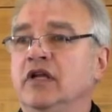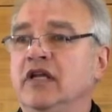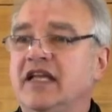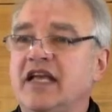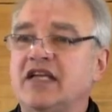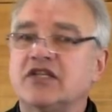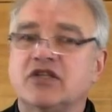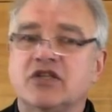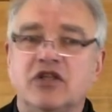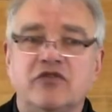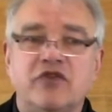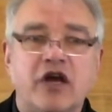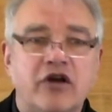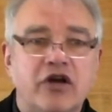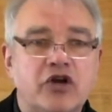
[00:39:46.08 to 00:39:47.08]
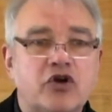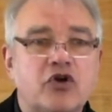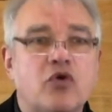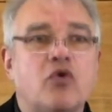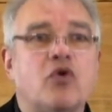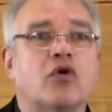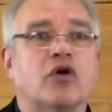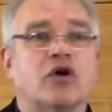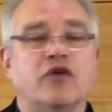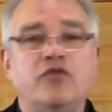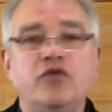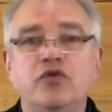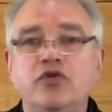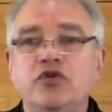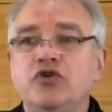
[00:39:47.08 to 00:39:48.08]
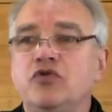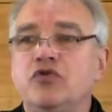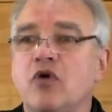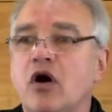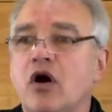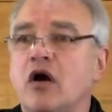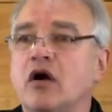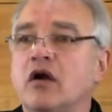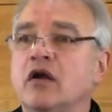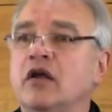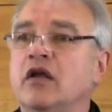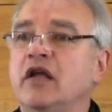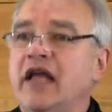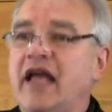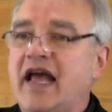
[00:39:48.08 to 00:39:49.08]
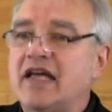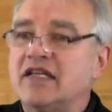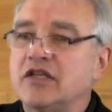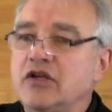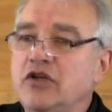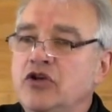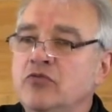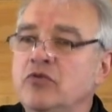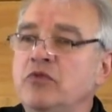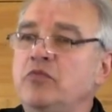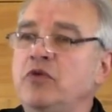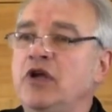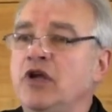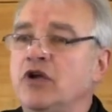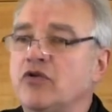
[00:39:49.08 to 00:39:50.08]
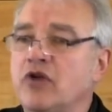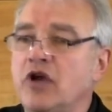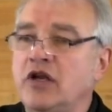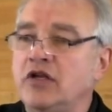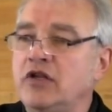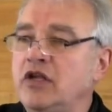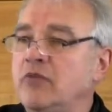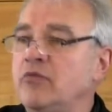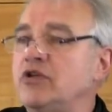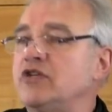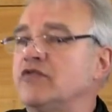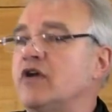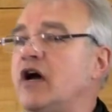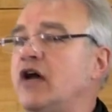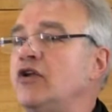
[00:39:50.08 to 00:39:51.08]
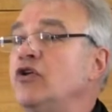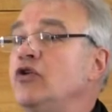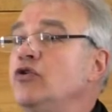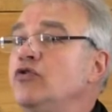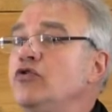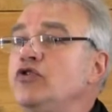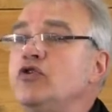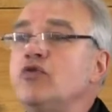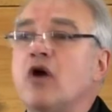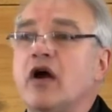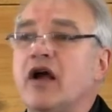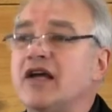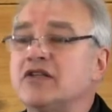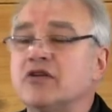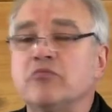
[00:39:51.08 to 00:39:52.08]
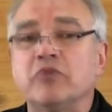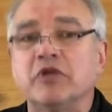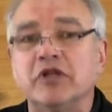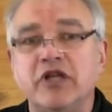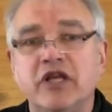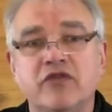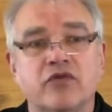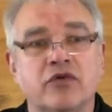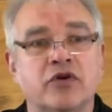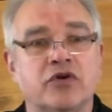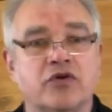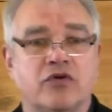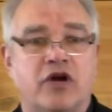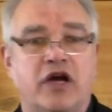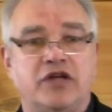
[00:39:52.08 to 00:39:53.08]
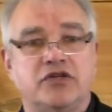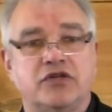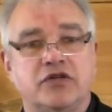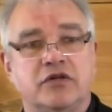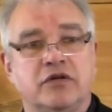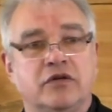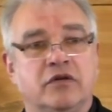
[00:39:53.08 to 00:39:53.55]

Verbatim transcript: gets to the very core of who you are as a human being created in the image of God, who you are as a believer in Christ.